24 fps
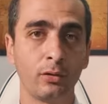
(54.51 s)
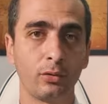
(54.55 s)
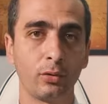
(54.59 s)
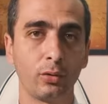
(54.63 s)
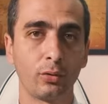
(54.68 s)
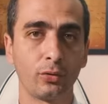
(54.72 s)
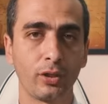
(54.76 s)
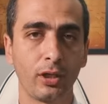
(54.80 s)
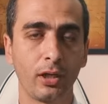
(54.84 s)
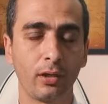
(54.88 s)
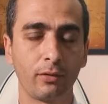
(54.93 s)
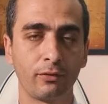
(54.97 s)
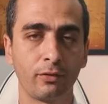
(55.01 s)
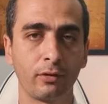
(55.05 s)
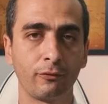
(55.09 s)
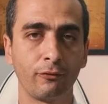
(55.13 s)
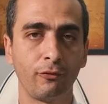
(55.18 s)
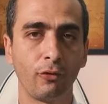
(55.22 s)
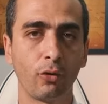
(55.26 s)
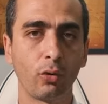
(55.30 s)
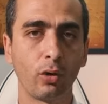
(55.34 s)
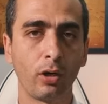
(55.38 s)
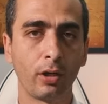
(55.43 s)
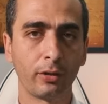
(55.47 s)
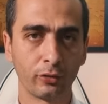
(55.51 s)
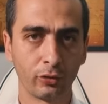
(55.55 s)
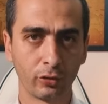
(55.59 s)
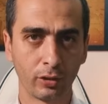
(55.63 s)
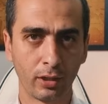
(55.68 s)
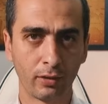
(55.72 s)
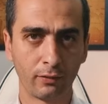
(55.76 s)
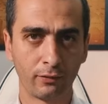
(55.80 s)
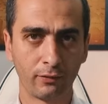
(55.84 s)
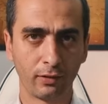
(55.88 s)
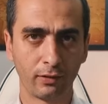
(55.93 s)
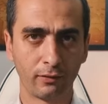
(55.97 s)

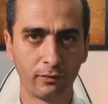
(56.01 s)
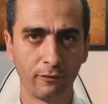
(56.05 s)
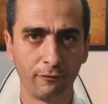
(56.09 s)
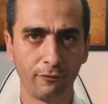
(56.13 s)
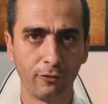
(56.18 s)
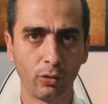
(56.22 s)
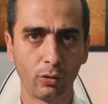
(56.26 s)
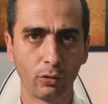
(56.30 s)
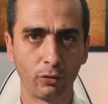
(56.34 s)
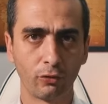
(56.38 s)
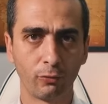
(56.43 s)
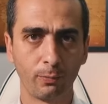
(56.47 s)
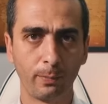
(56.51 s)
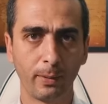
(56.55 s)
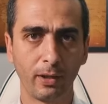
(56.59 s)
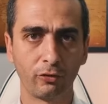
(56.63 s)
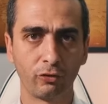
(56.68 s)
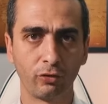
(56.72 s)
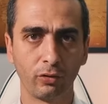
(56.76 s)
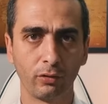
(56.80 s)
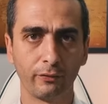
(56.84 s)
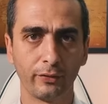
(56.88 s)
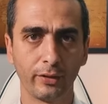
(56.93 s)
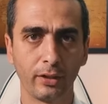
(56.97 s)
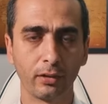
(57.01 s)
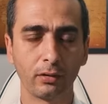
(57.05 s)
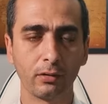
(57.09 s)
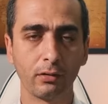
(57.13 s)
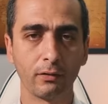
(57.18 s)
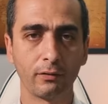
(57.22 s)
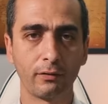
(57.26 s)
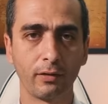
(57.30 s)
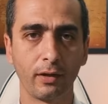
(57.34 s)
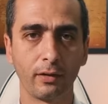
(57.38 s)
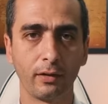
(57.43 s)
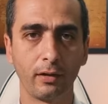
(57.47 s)
2,464 special
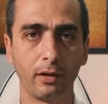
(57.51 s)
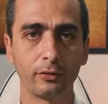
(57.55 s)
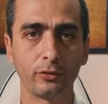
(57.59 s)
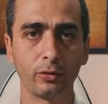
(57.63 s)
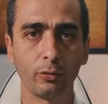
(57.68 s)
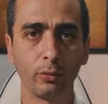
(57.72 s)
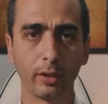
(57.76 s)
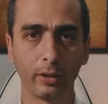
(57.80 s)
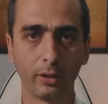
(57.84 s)
vehicles and other